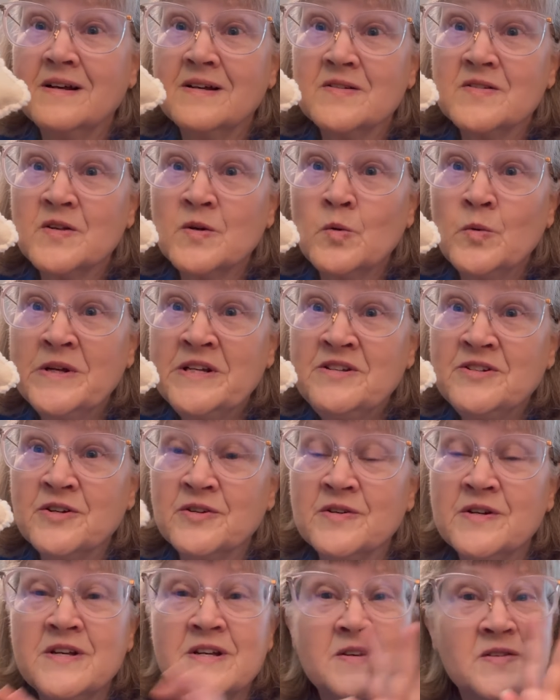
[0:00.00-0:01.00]
So
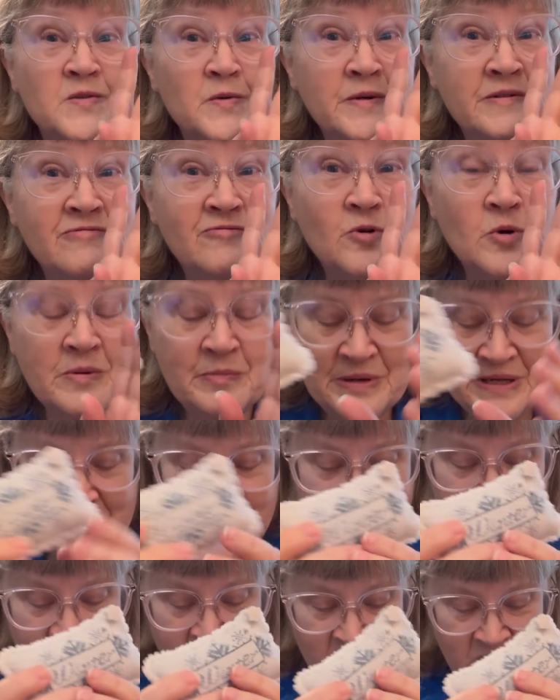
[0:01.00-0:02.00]
winter. So we have 4
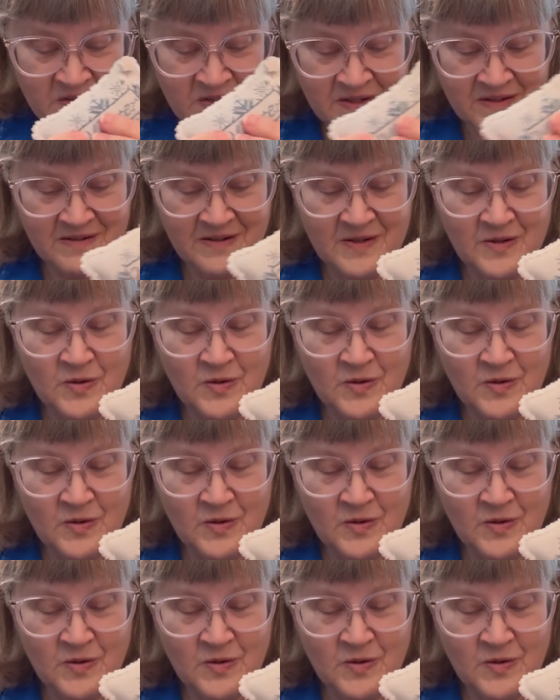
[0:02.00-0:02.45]
pieces,